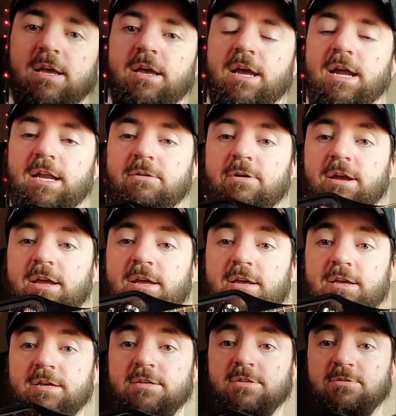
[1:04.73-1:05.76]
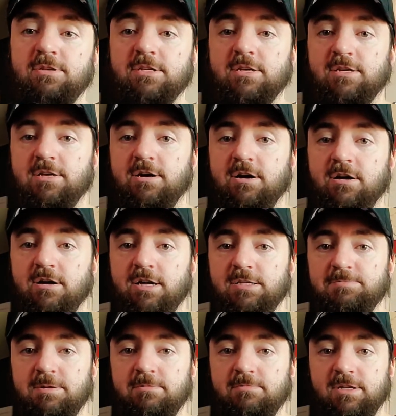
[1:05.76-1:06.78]
Anyway, so this guitar, it's
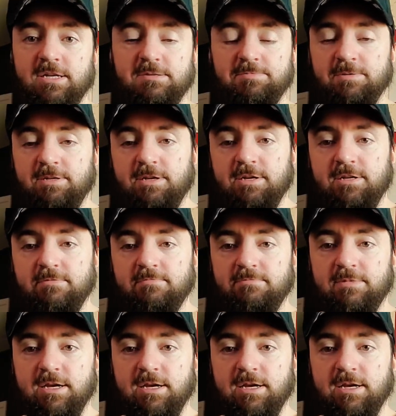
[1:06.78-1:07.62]
been good.